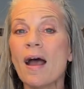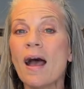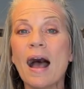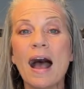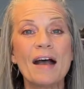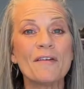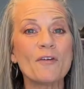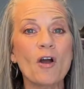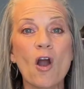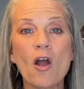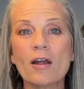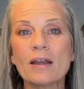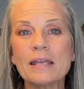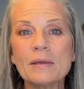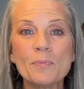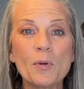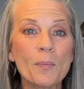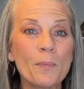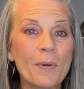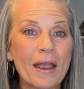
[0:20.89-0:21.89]
I've already
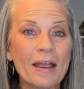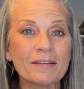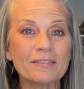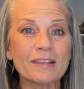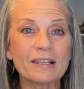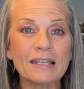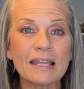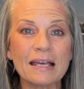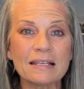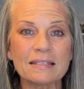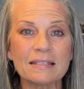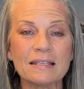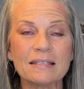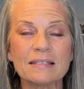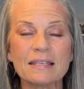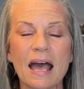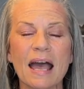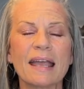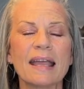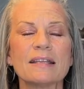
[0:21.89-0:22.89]
prepared the lessons.
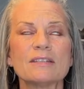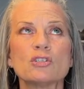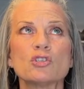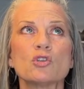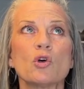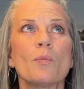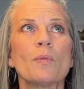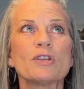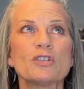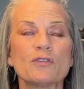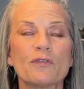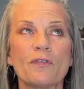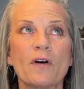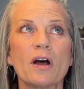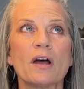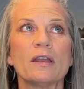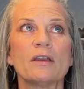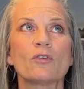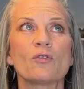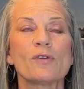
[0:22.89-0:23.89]
I had so much
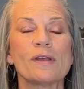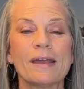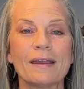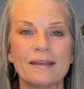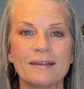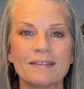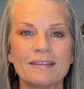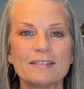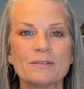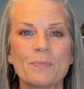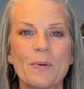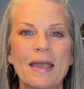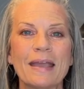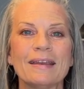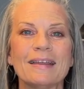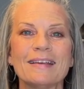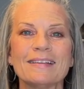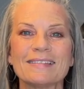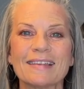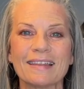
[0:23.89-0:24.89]
fun creating these
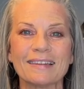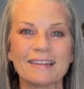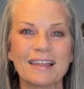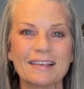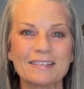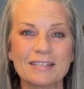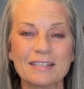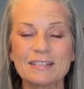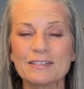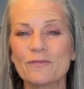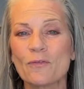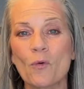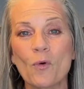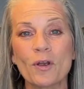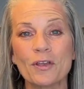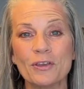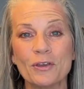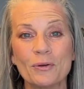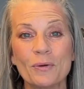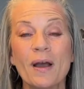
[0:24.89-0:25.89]
paintings and lessons for
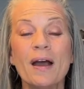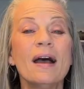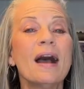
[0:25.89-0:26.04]
you.